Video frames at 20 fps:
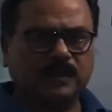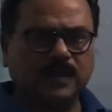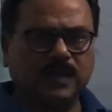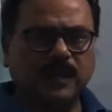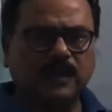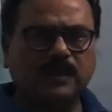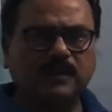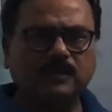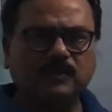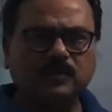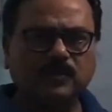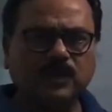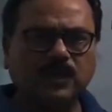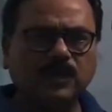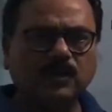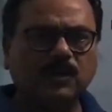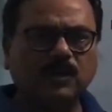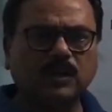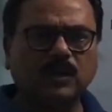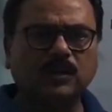and in
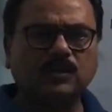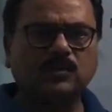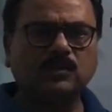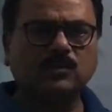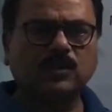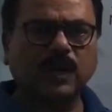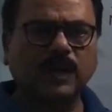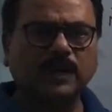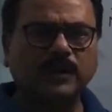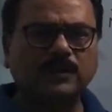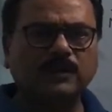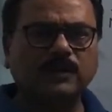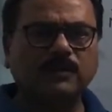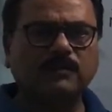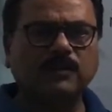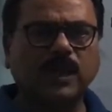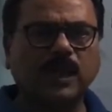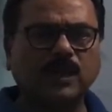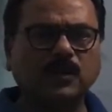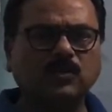order to write the
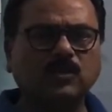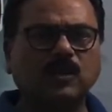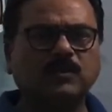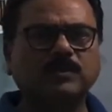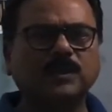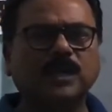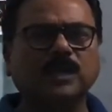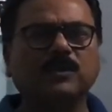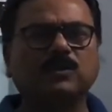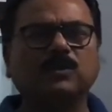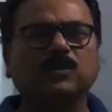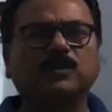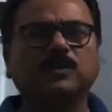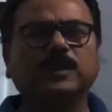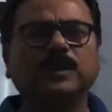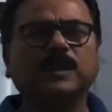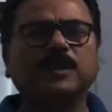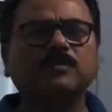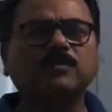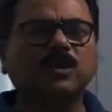value of the
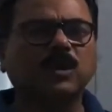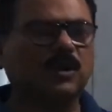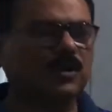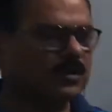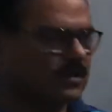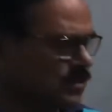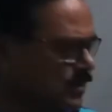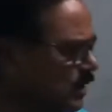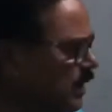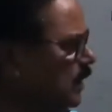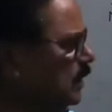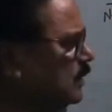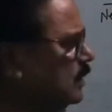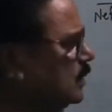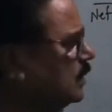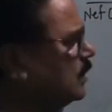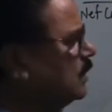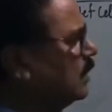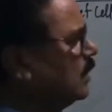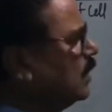equilibrium constant,
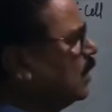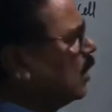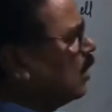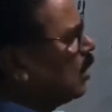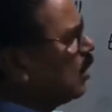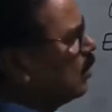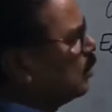how we